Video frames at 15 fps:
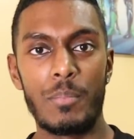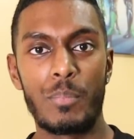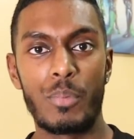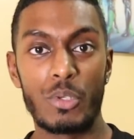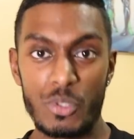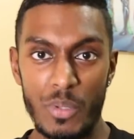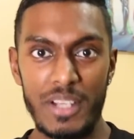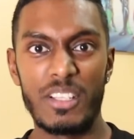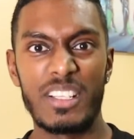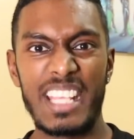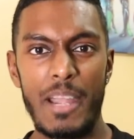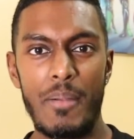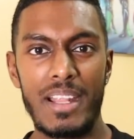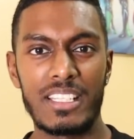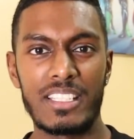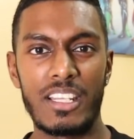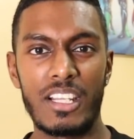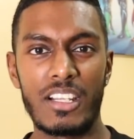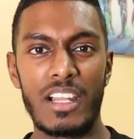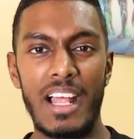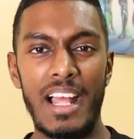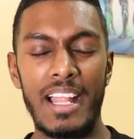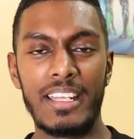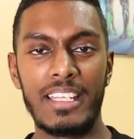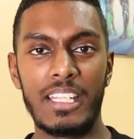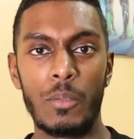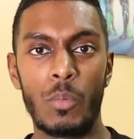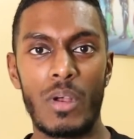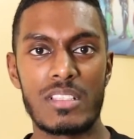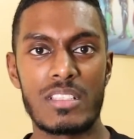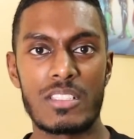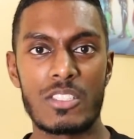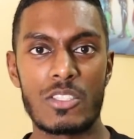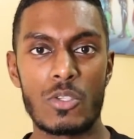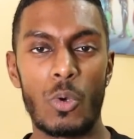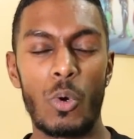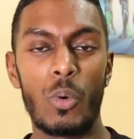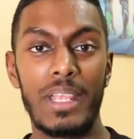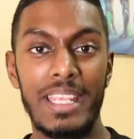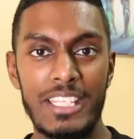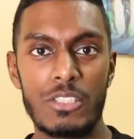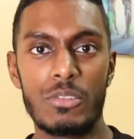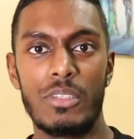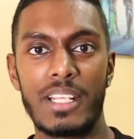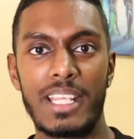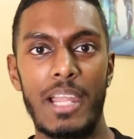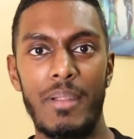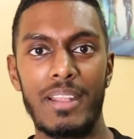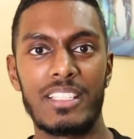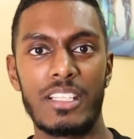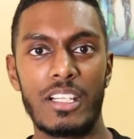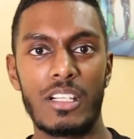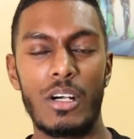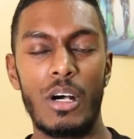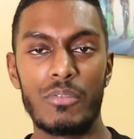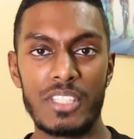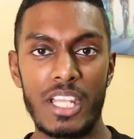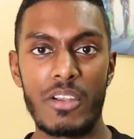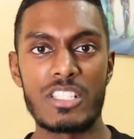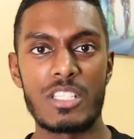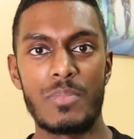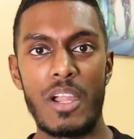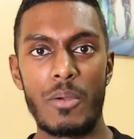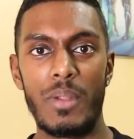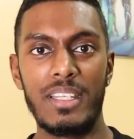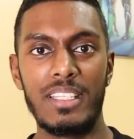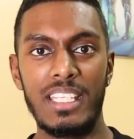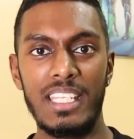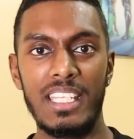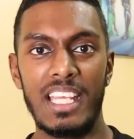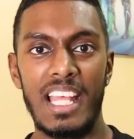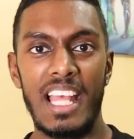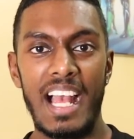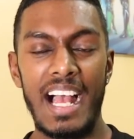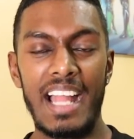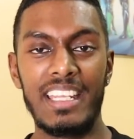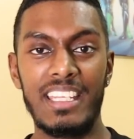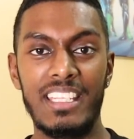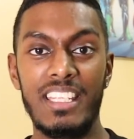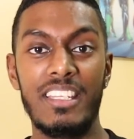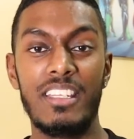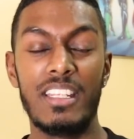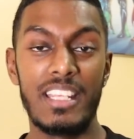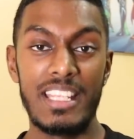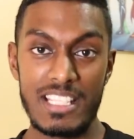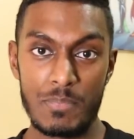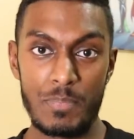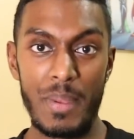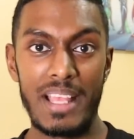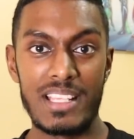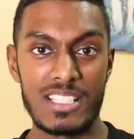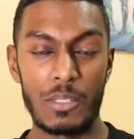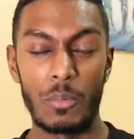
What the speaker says: portraying the character, and he was so into the character of Narasimha Reddy, and he did his best.